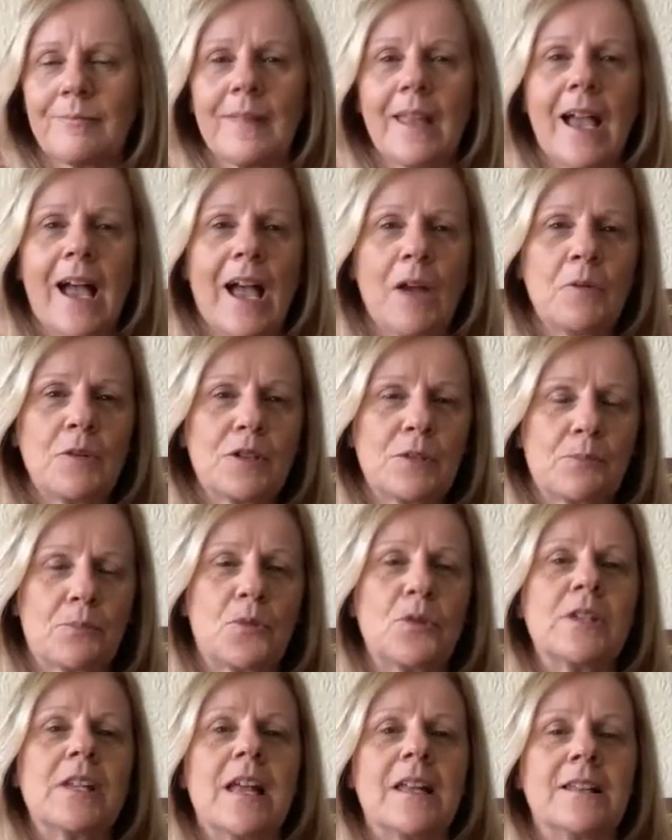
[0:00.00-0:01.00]
I was
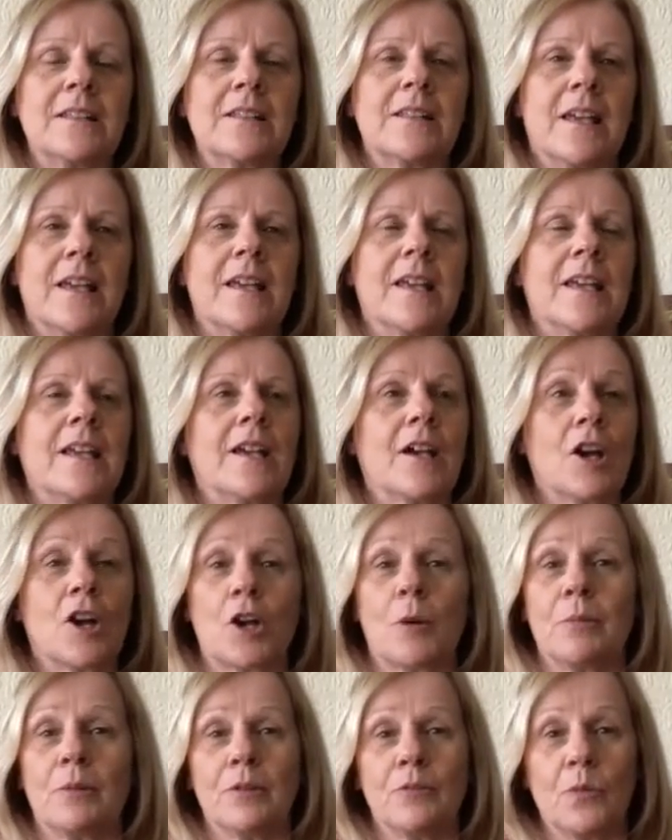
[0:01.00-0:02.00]
presenting a
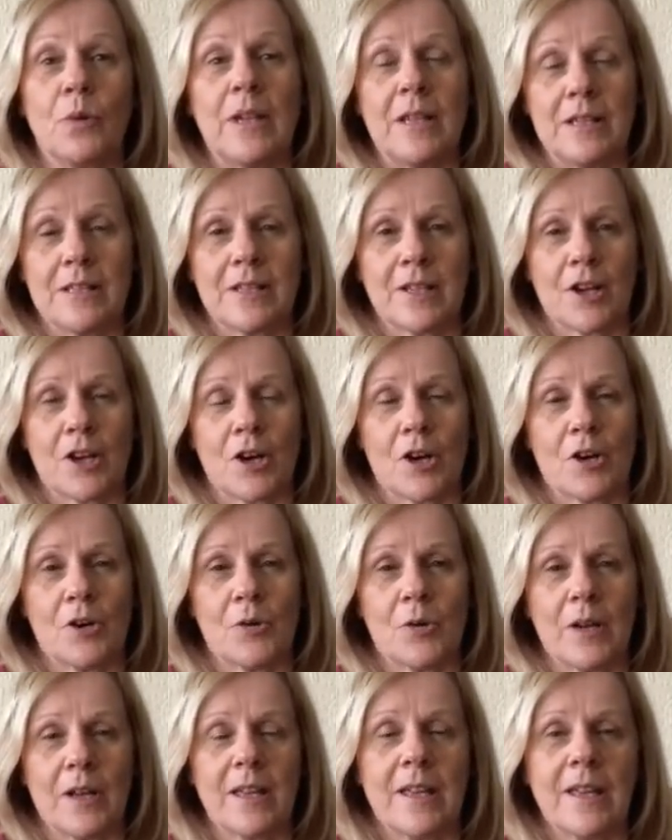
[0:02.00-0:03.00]
couple of weeks
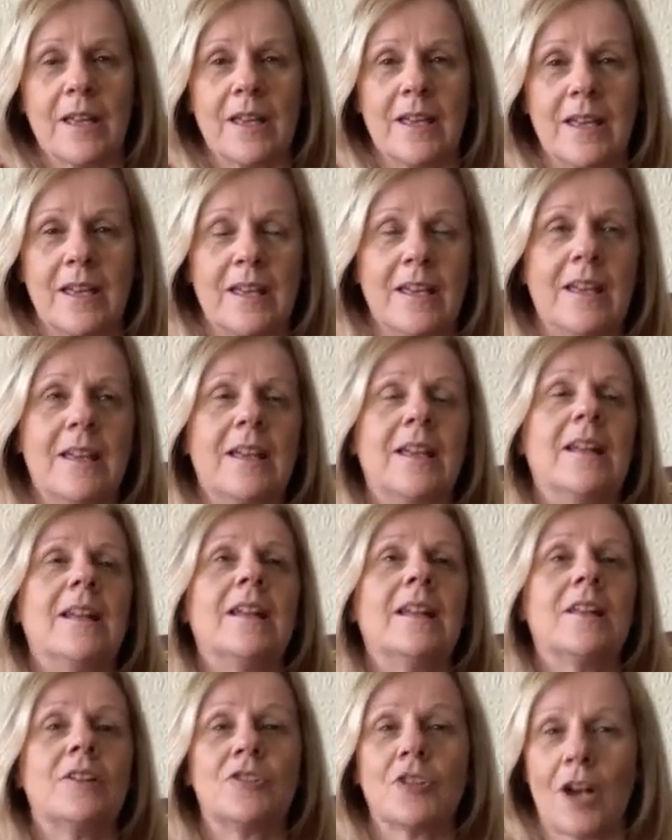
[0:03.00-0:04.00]
ago
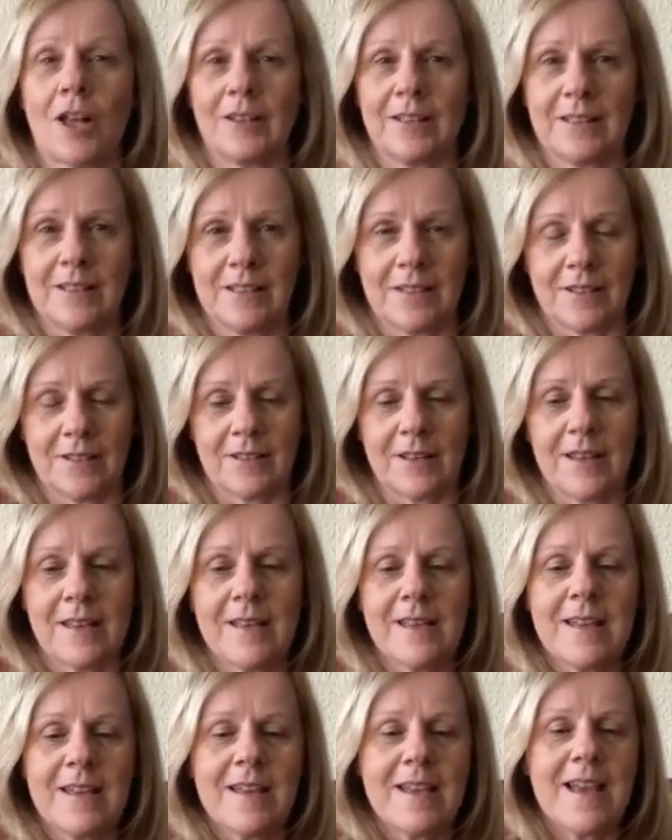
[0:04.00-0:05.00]
in Darlington,
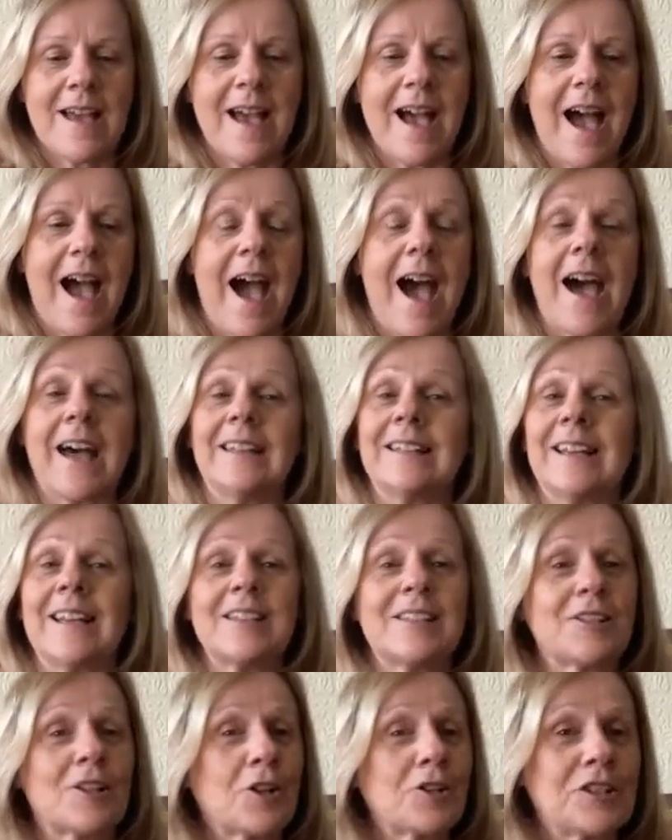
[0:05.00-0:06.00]
and I
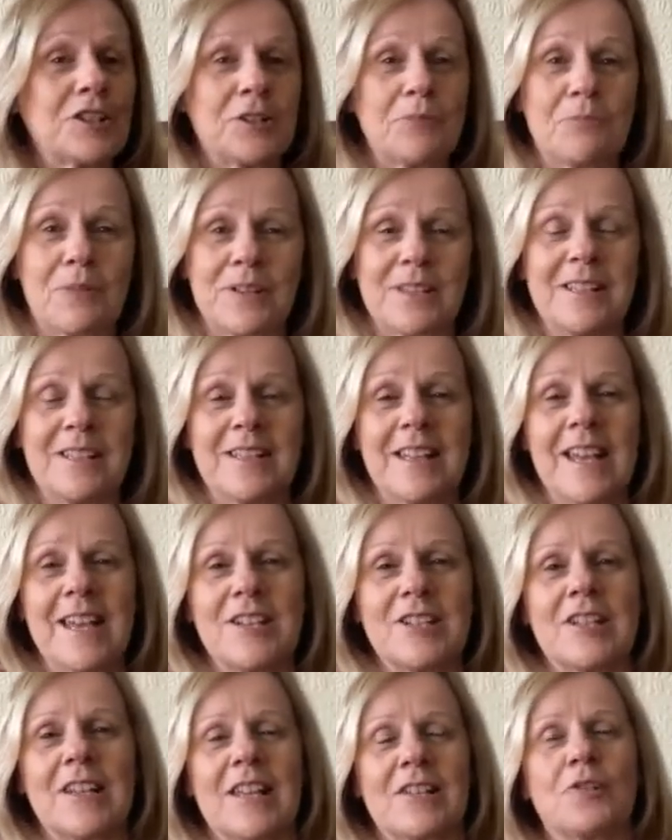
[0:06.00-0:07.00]
started the
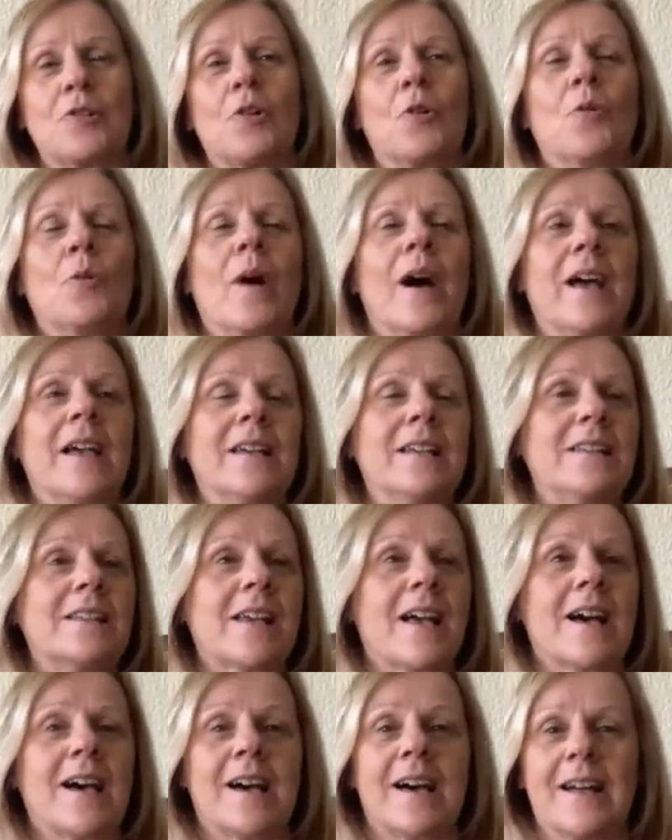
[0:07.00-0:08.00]
presentation as always,
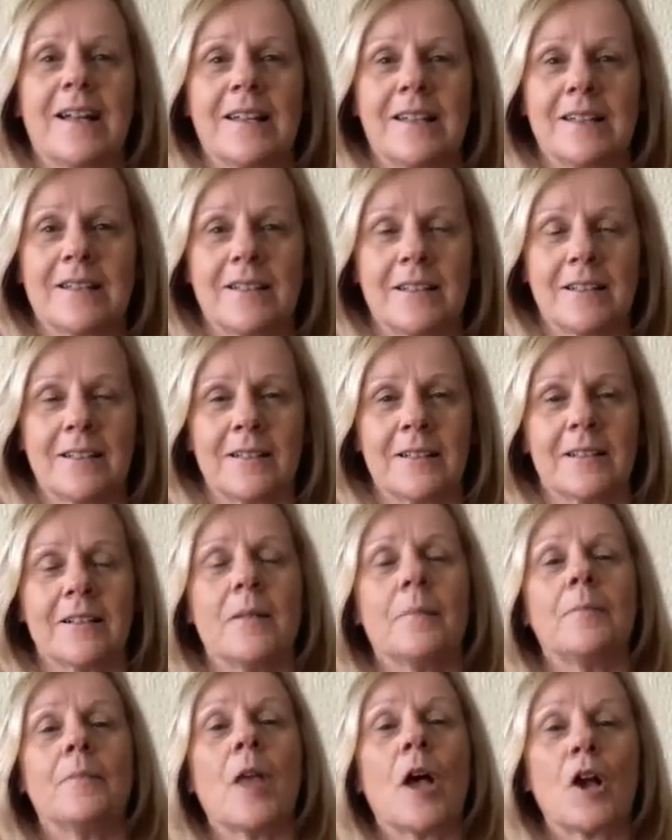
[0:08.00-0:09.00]
and
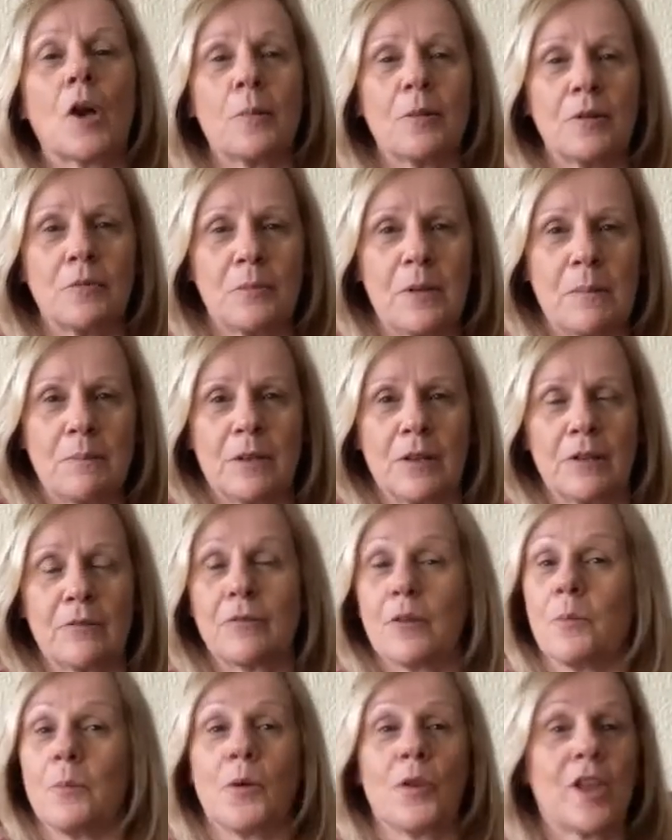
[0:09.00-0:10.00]
a couple of people at the
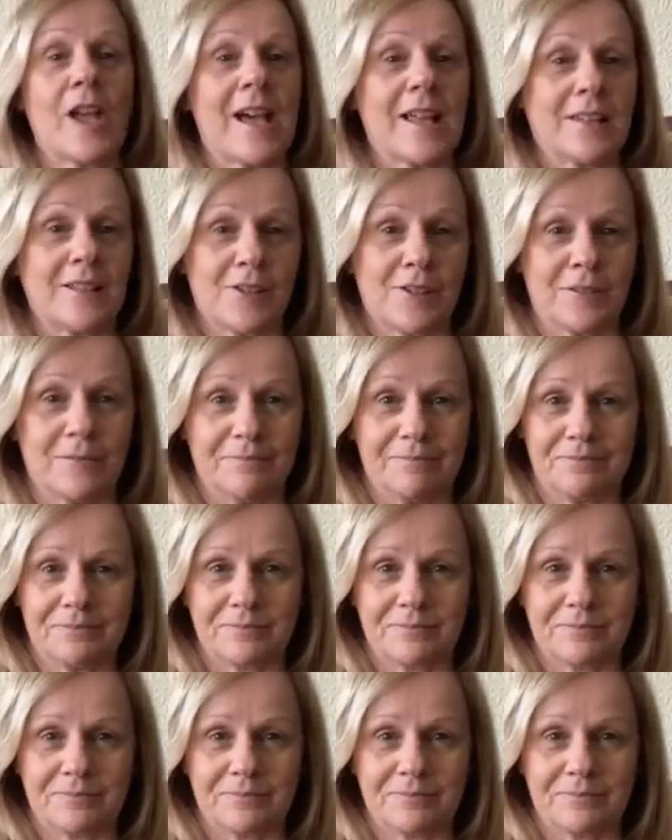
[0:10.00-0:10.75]
front put their hands up